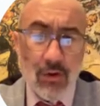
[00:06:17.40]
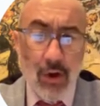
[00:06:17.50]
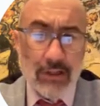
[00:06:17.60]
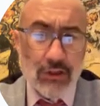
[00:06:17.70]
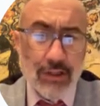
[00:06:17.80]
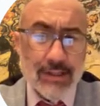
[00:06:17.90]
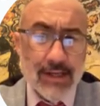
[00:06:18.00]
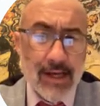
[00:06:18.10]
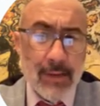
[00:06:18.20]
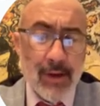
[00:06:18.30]
Questions,
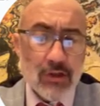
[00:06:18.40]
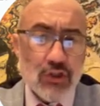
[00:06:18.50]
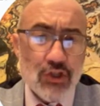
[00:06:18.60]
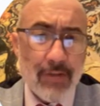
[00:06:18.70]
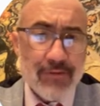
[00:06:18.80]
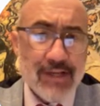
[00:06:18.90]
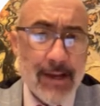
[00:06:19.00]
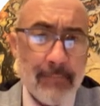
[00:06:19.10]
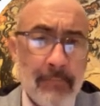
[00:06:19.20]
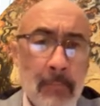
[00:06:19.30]
email Chef
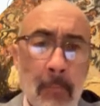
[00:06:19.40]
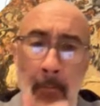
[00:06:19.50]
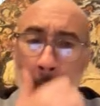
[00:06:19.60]
Tim.